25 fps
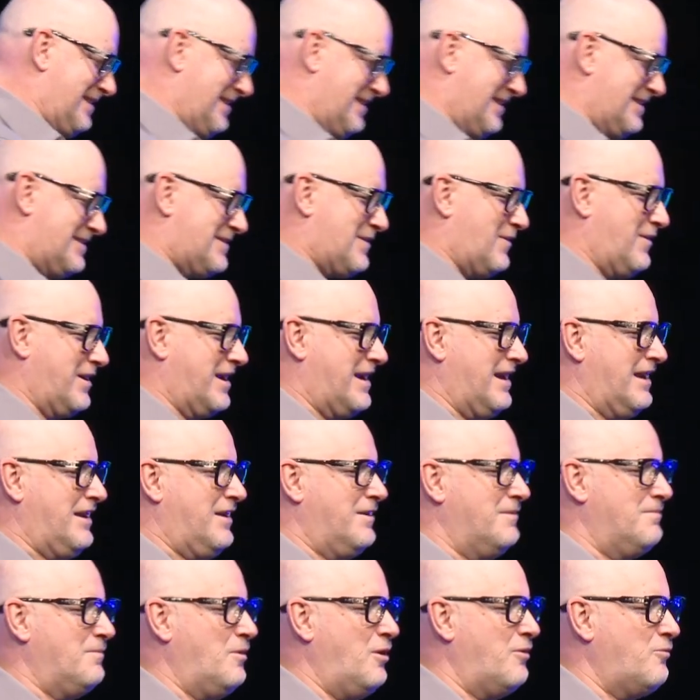Sorry, Glenn,
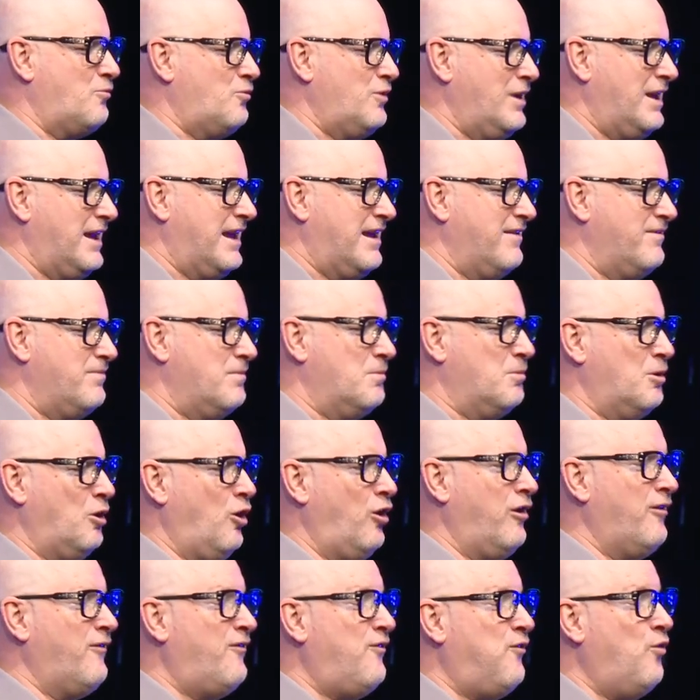I'm not really giving them a lot
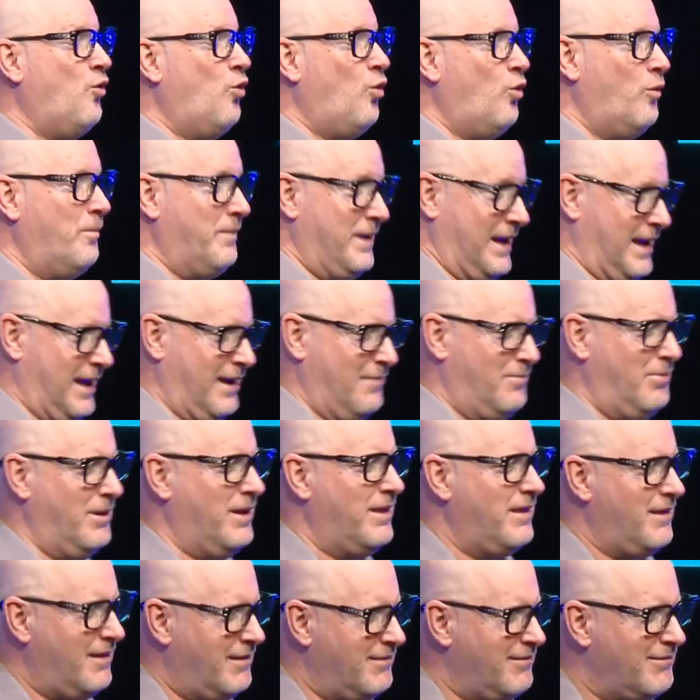of form here, but
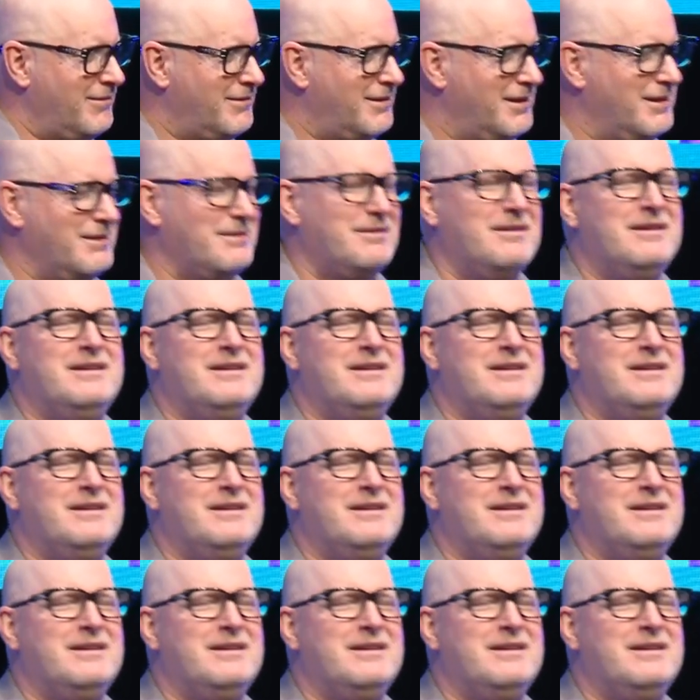the, the,